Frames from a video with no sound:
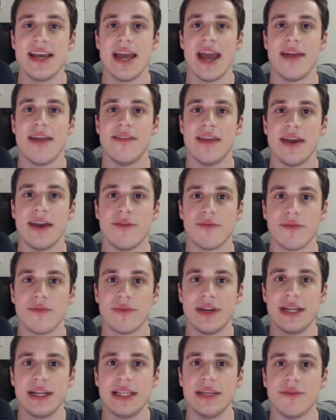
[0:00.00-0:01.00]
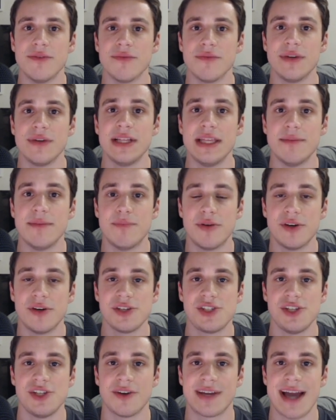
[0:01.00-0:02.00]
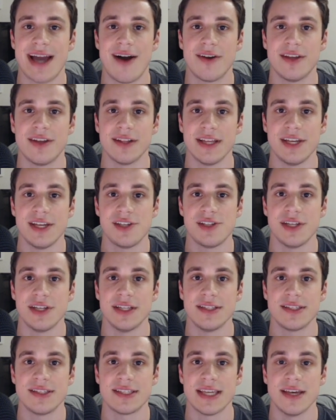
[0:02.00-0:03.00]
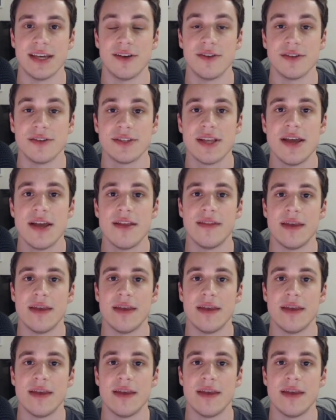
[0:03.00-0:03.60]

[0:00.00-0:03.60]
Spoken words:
and they really, really push your calculation skills.